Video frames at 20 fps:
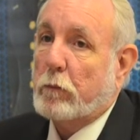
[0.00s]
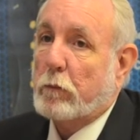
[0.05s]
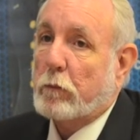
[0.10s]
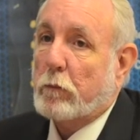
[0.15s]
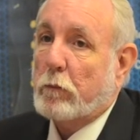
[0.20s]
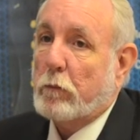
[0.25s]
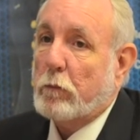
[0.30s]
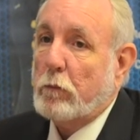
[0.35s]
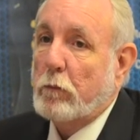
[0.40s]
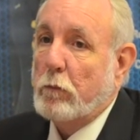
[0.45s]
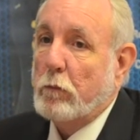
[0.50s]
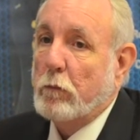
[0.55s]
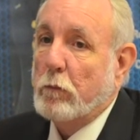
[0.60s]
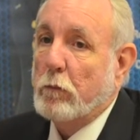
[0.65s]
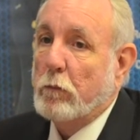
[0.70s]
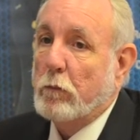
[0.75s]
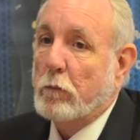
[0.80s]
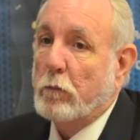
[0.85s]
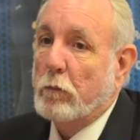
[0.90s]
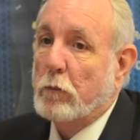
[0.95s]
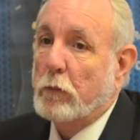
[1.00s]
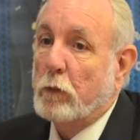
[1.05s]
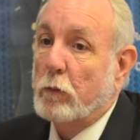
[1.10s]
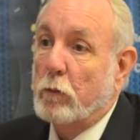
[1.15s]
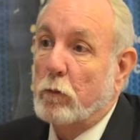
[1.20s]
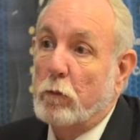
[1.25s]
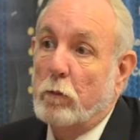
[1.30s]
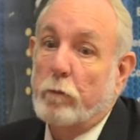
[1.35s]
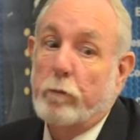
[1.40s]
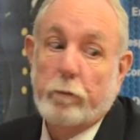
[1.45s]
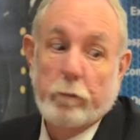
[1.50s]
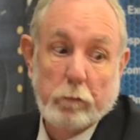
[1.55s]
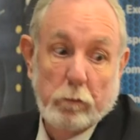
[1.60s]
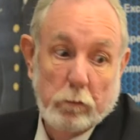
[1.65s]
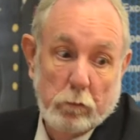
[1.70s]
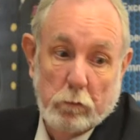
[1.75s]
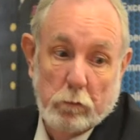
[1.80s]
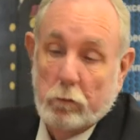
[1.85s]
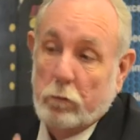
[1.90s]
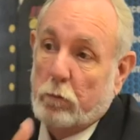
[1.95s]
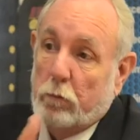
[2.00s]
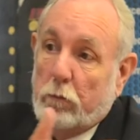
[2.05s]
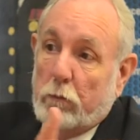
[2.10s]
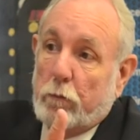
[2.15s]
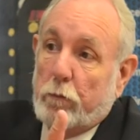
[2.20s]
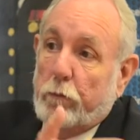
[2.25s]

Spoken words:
[no speech]